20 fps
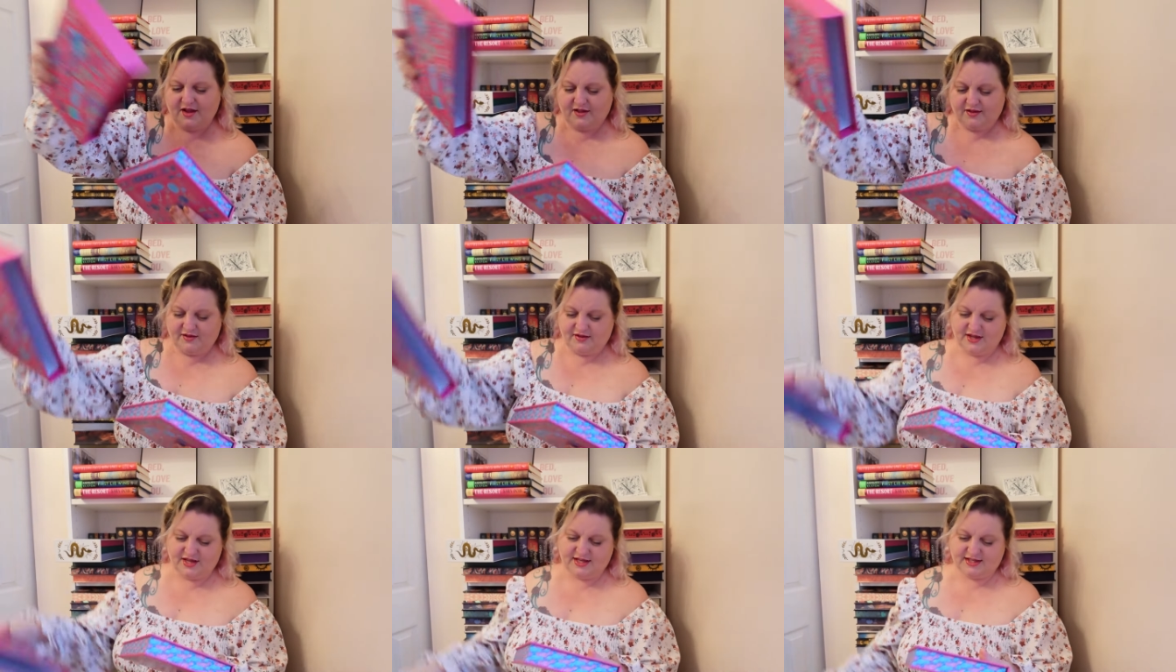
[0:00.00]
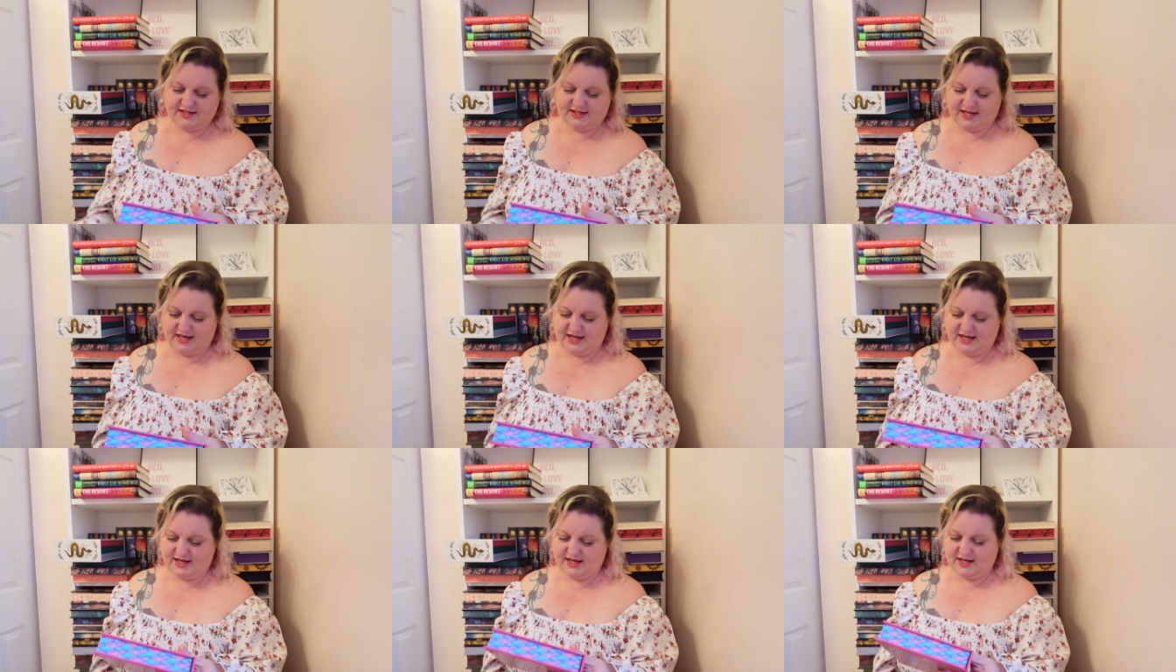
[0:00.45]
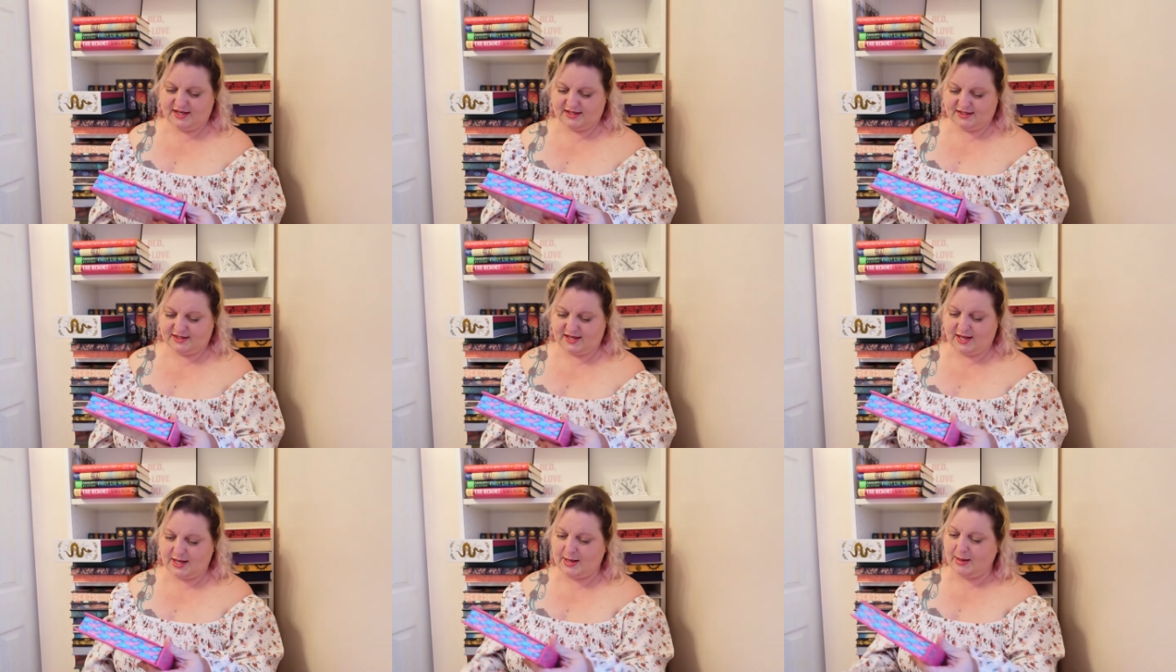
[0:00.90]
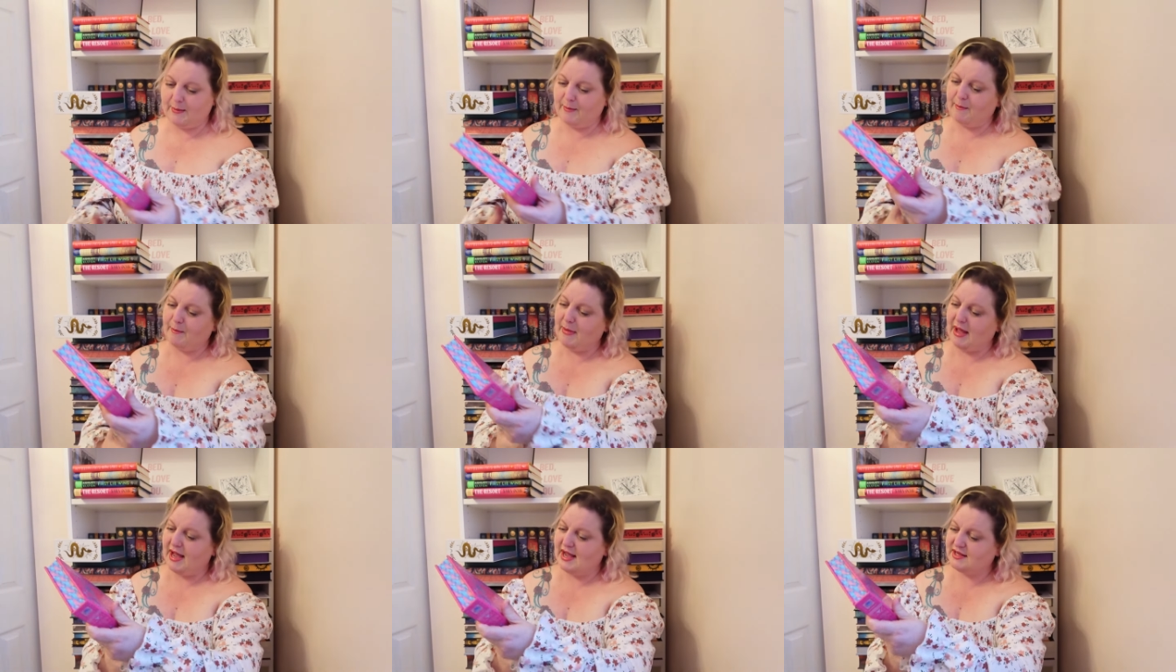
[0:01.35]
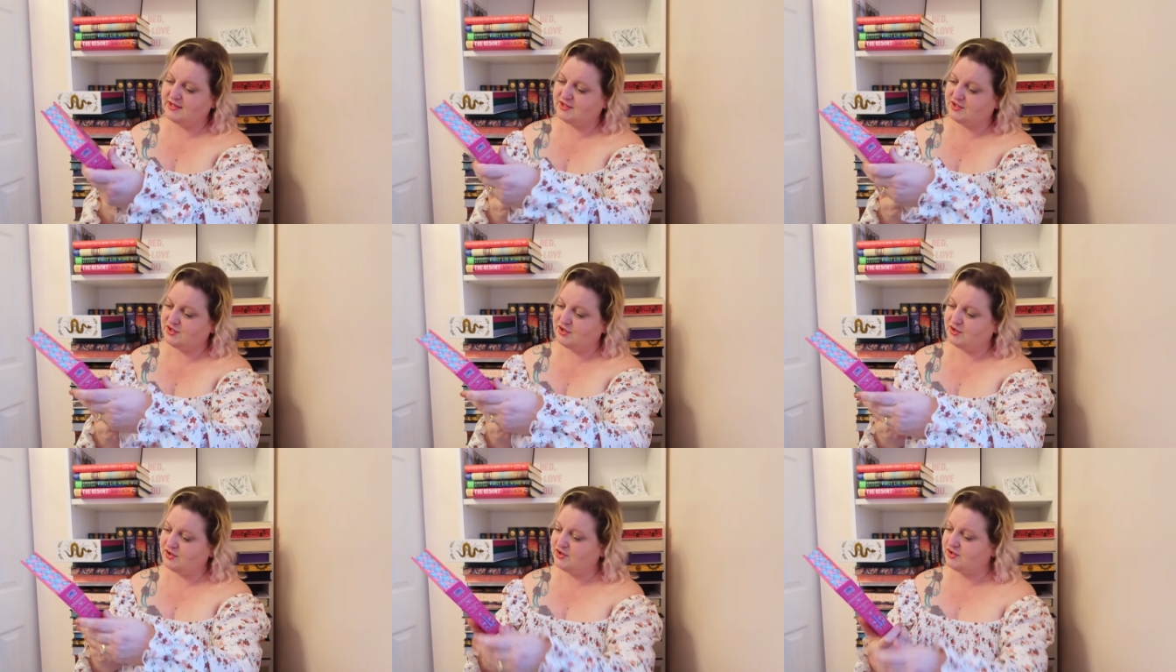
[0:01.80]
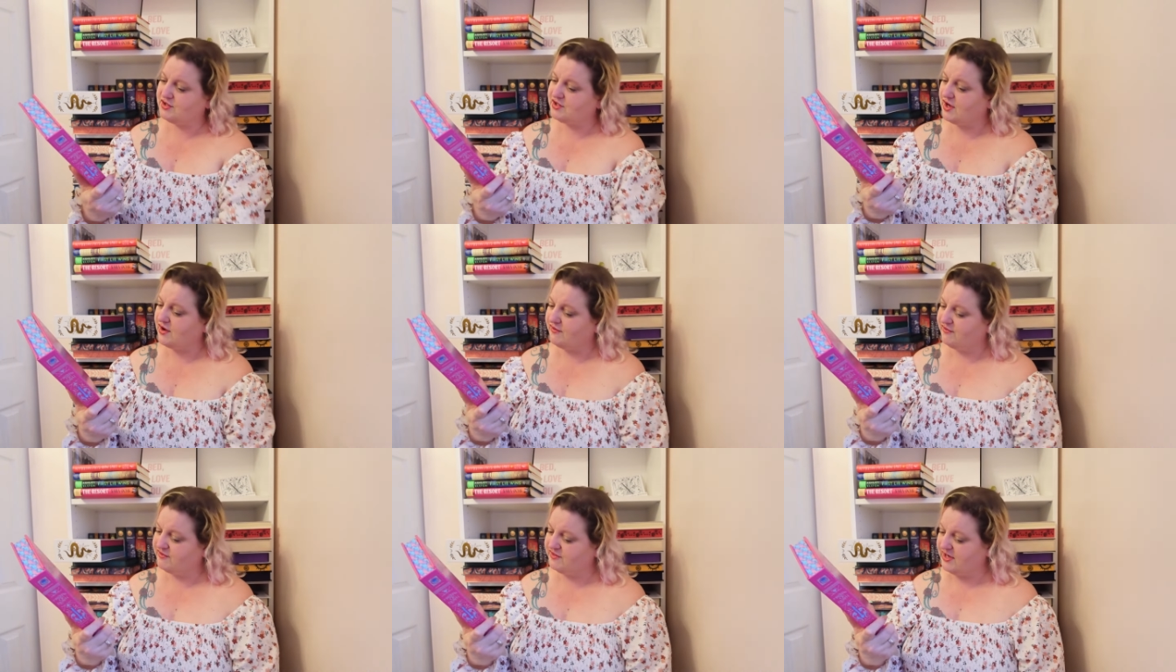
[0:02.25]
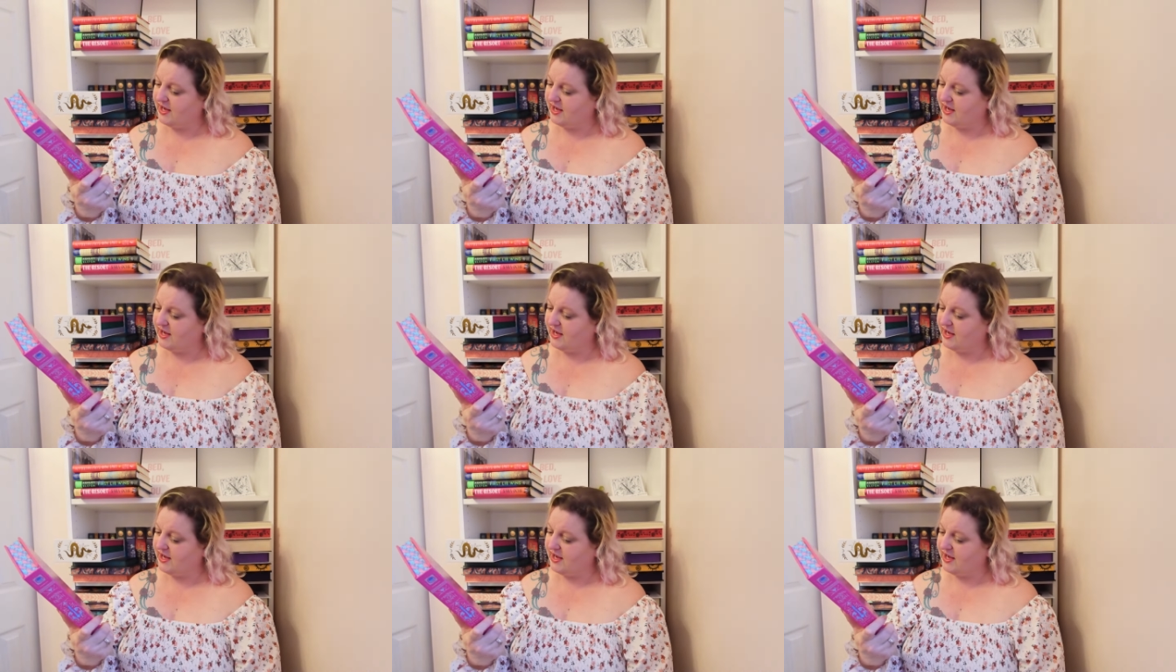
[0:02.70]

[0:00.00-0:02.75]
This is Masters of